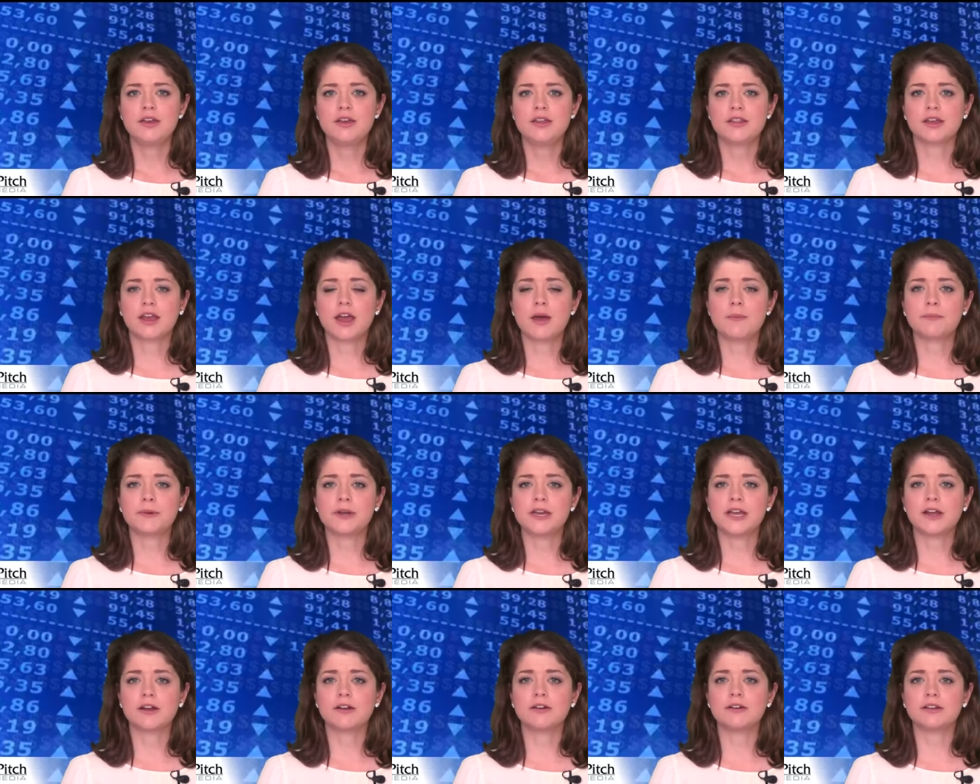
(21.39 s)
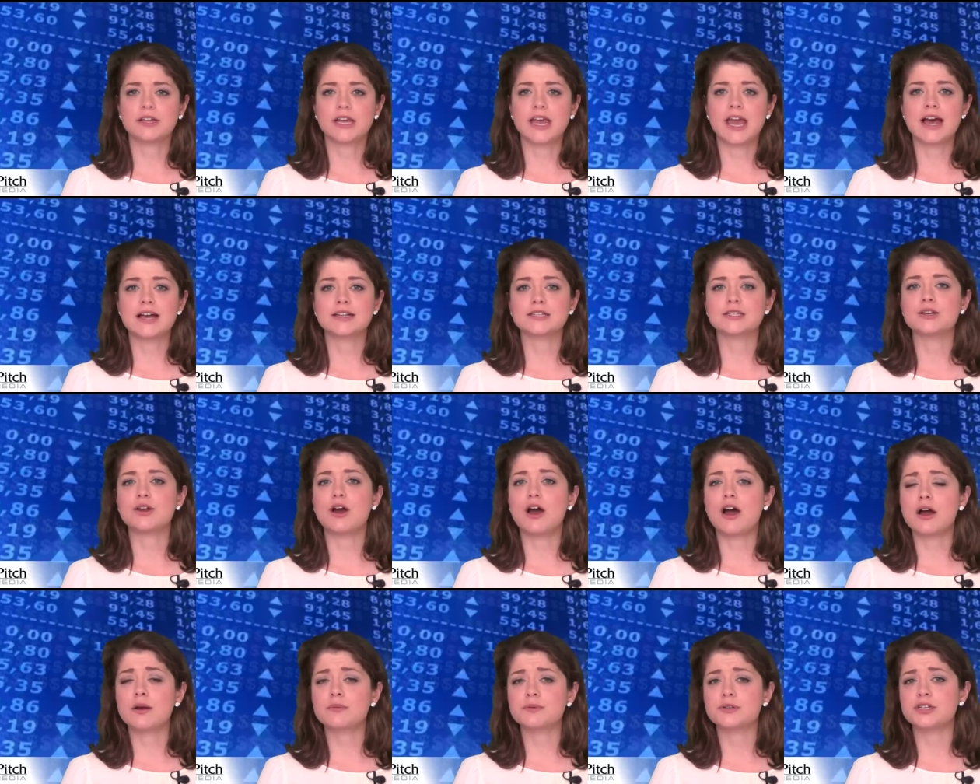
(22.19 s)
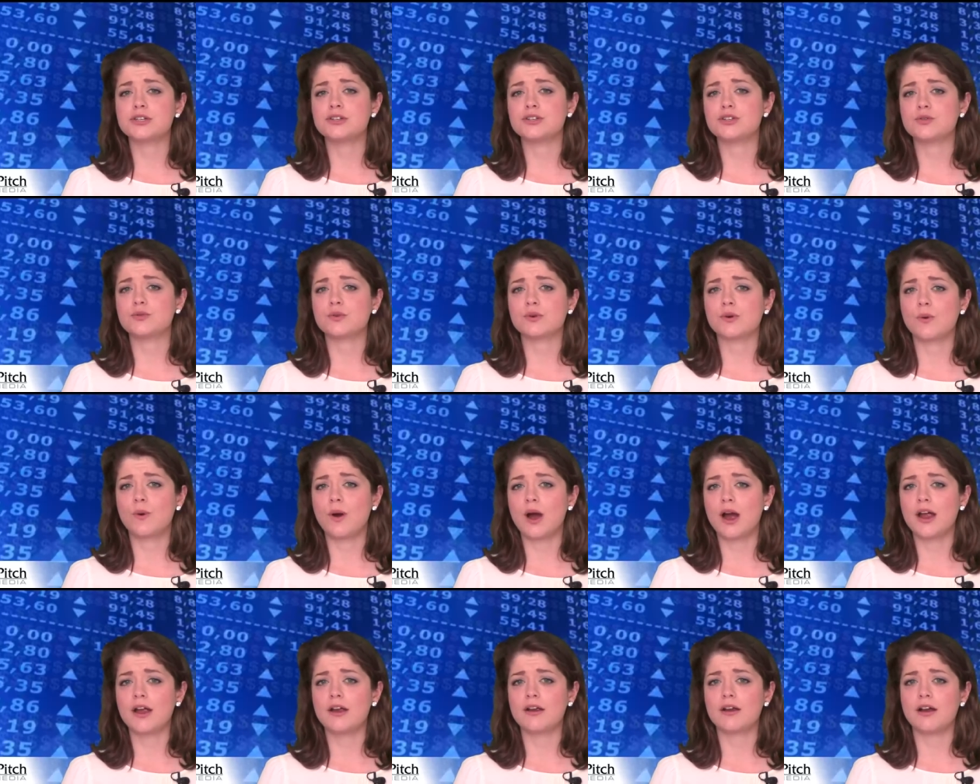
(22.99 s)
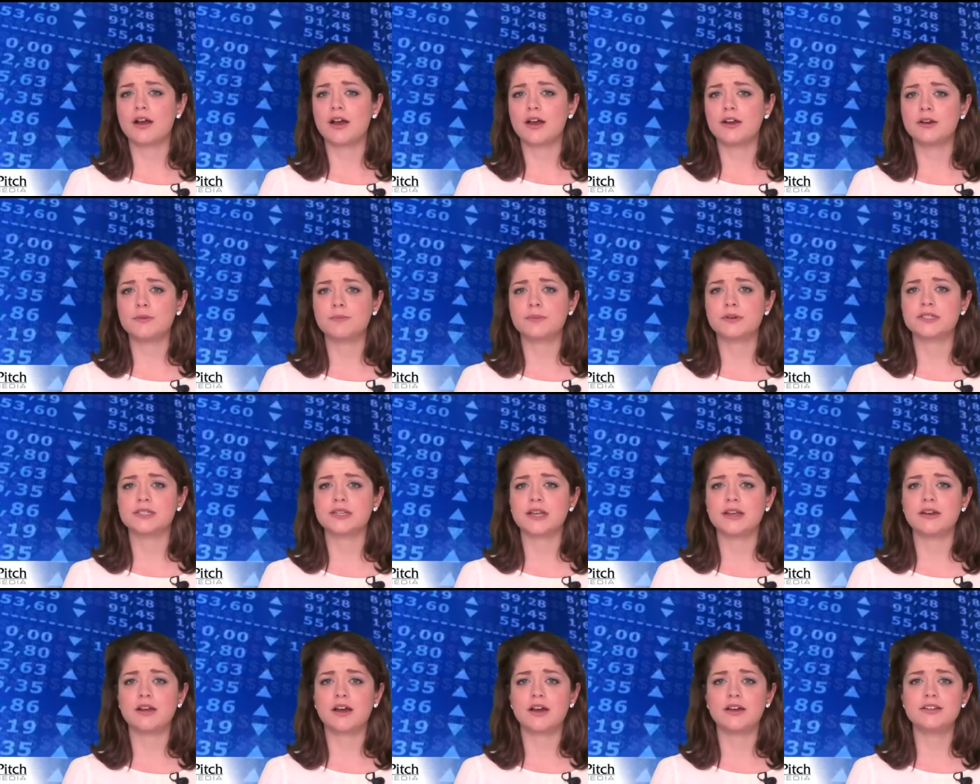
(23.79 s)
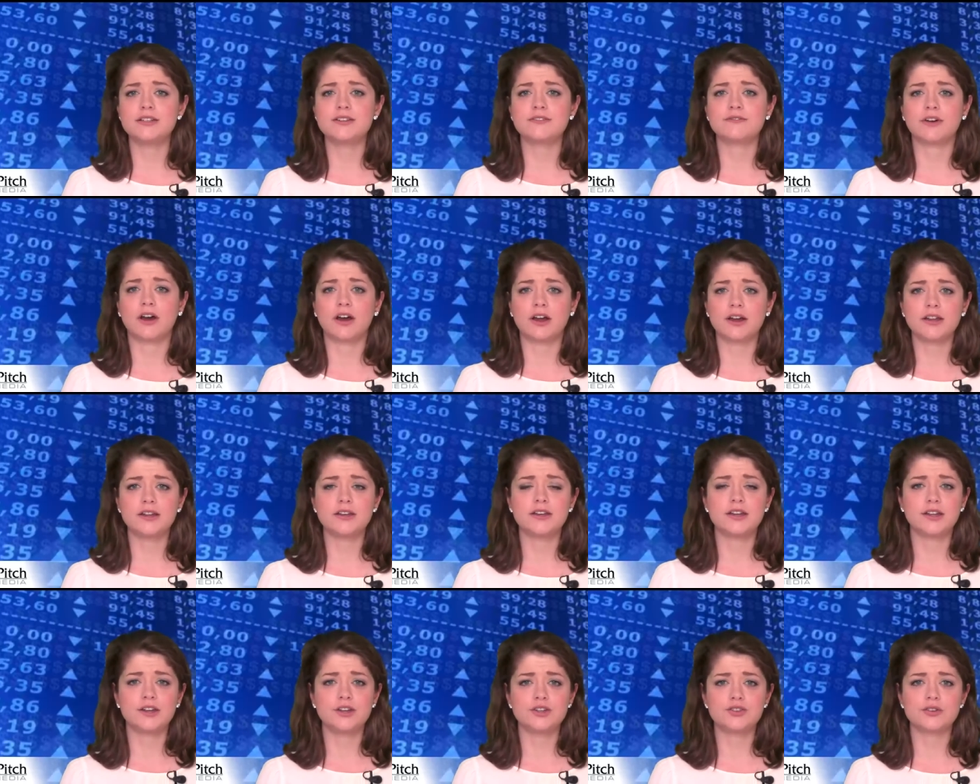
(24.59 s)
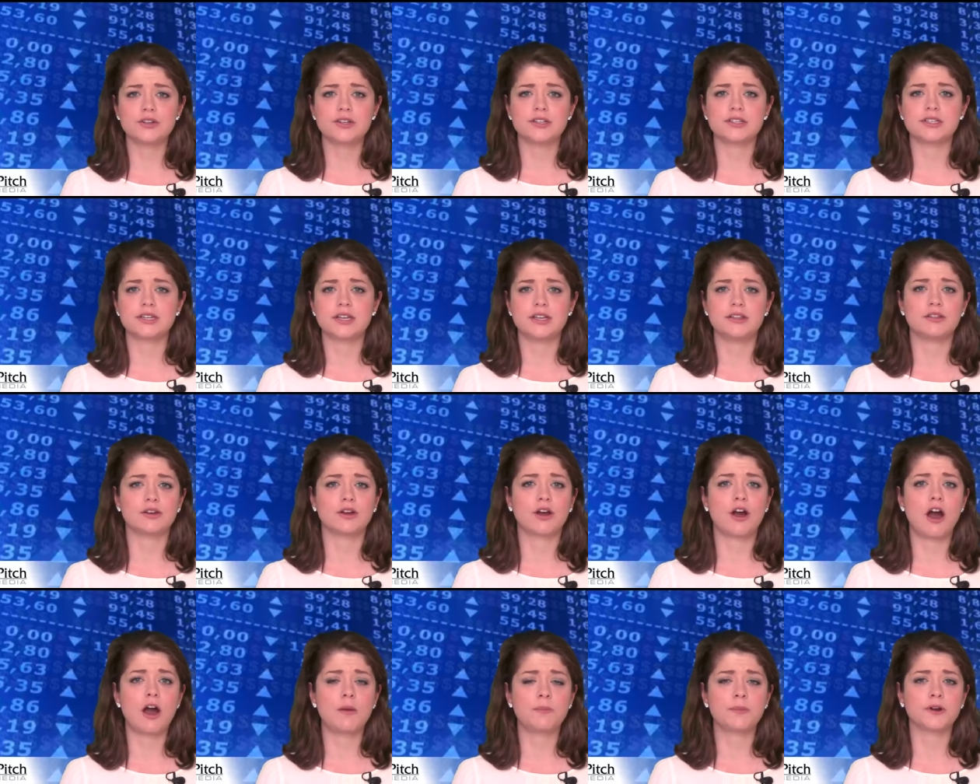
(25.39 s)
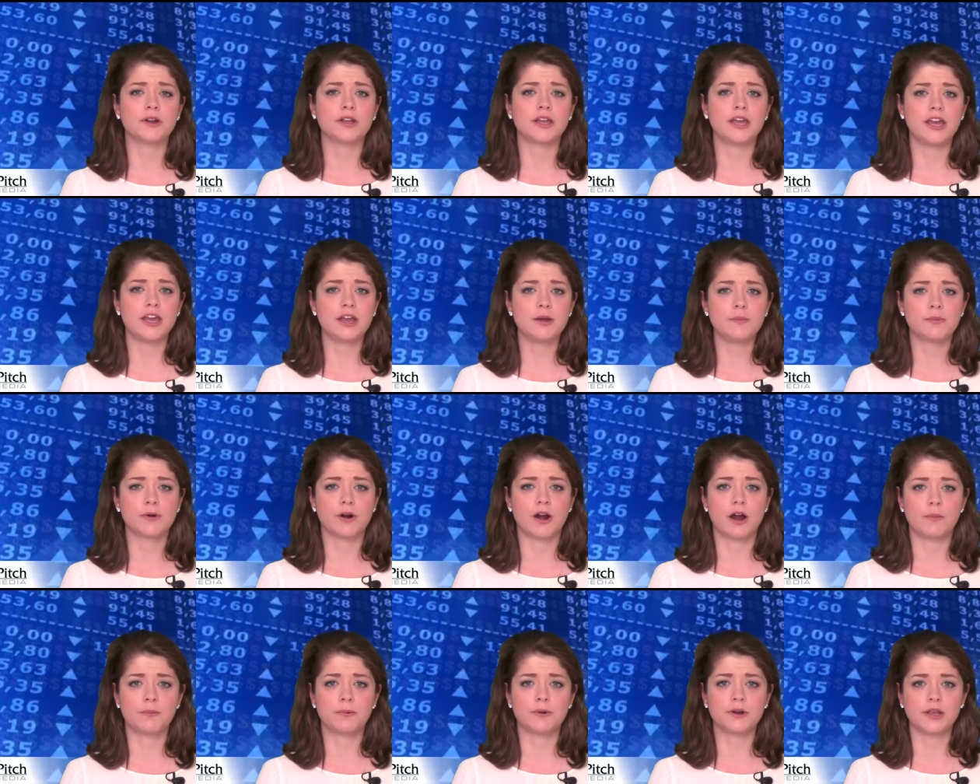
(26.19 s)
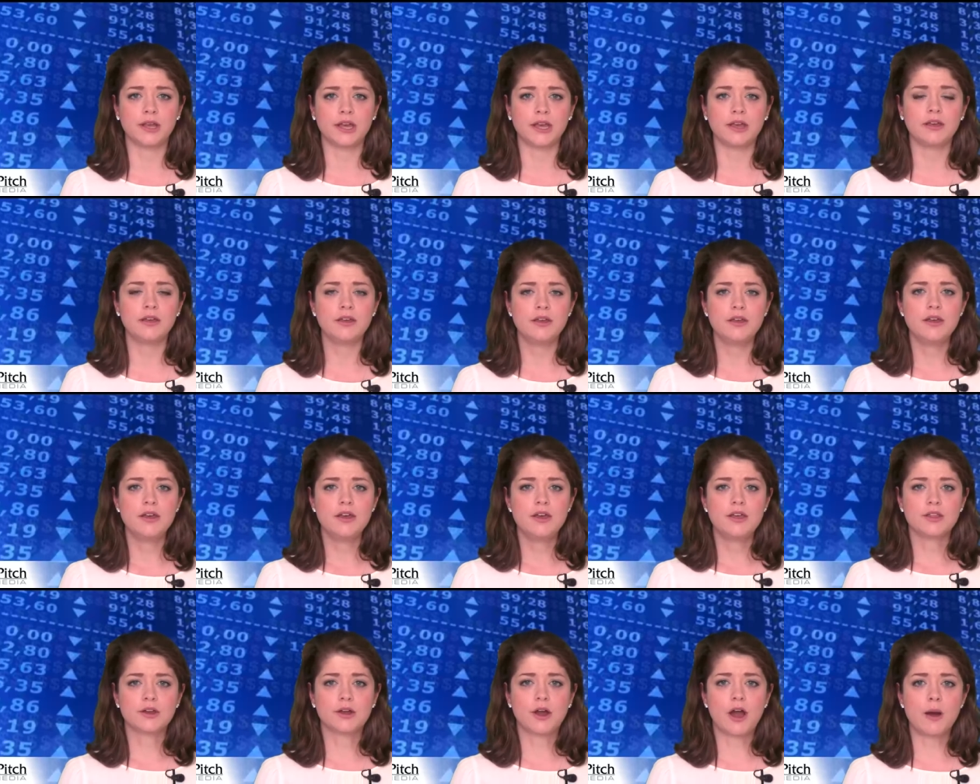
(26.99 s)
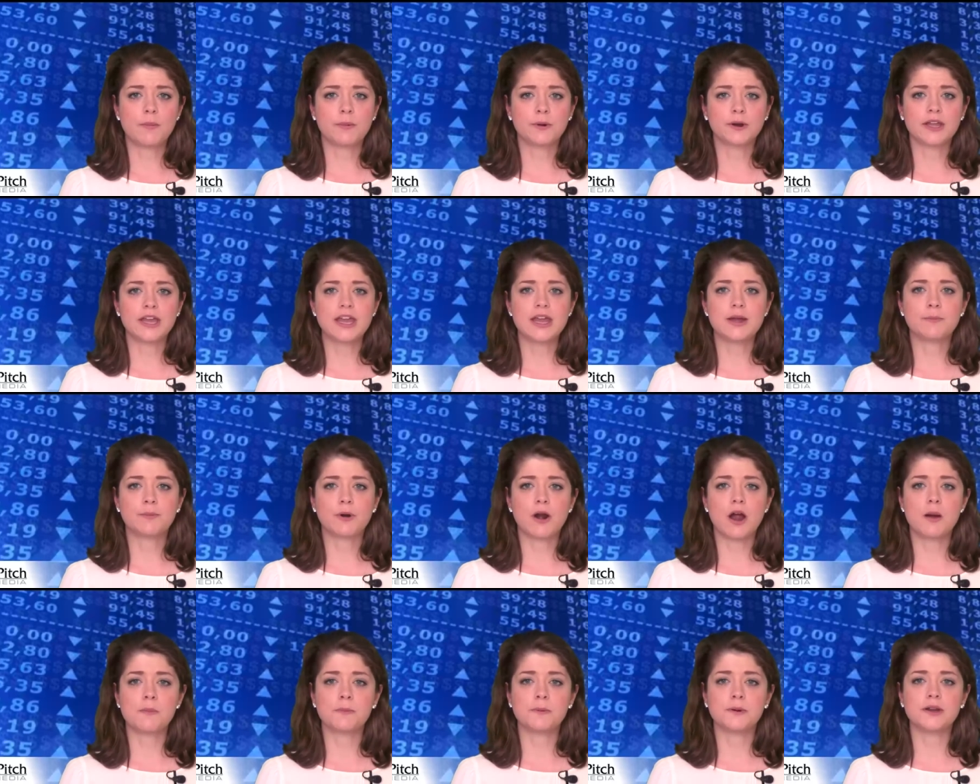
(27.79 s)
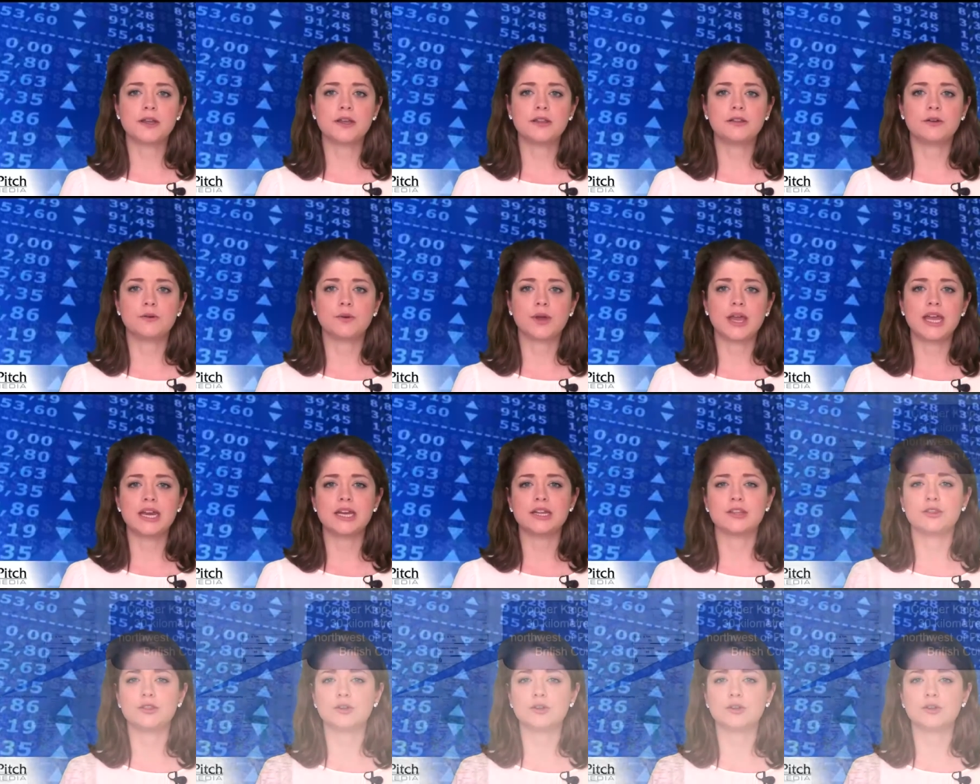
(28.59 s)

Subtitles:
The company currently has an option to acquire 100% undivided interest in the Copper King property. The Copper King property, located